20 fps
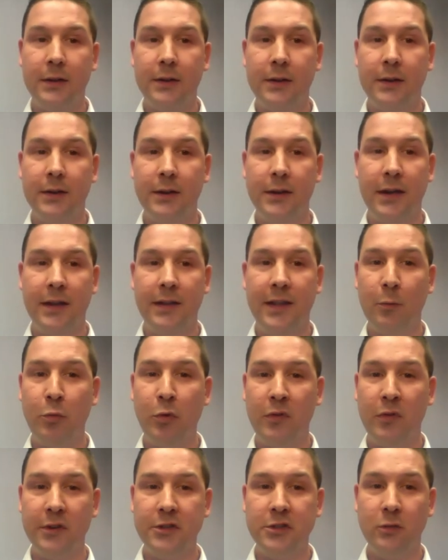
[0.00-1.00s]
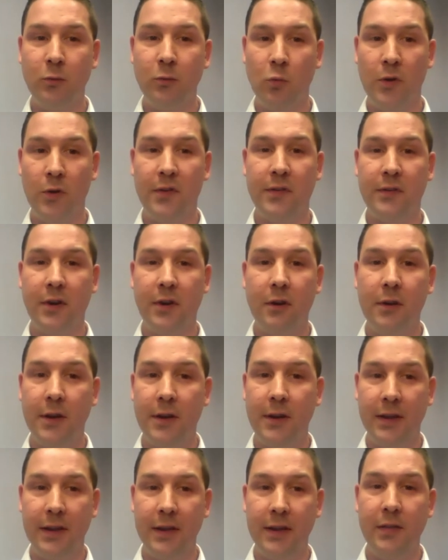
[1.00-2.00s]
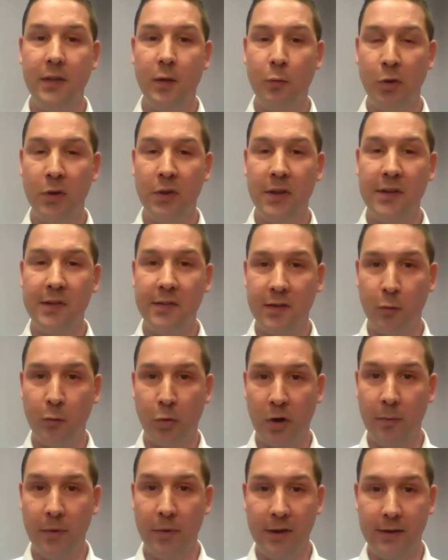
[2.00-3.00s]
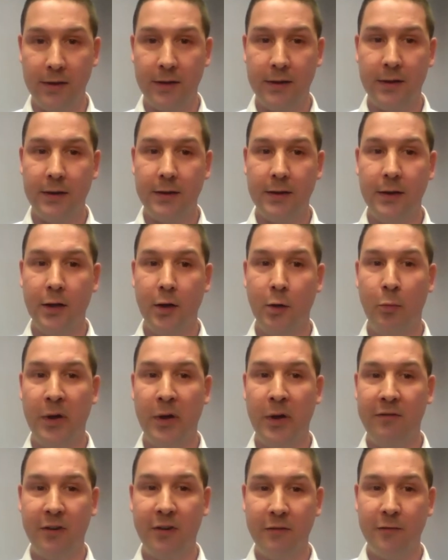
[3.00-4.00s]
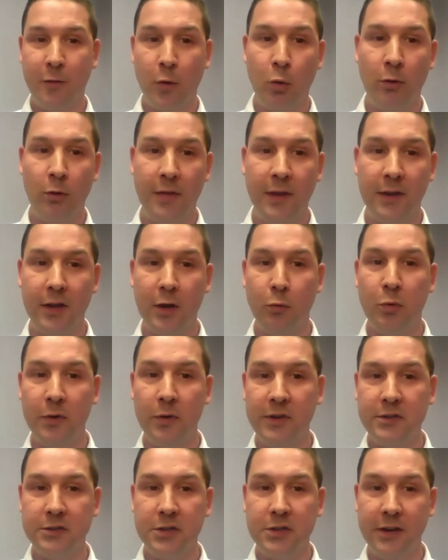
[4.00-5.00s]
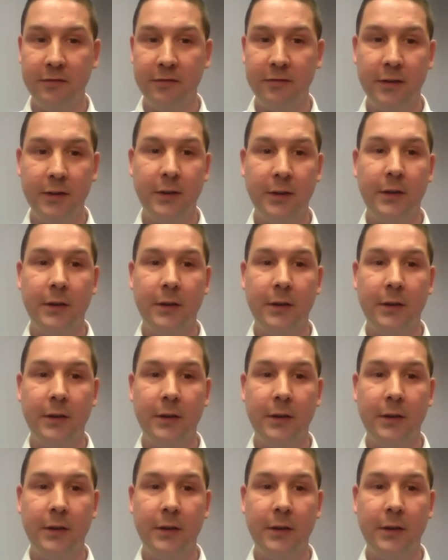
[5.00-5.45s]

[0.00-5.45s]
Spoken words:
And that position was started in the police department by a very forward-thinking police chief.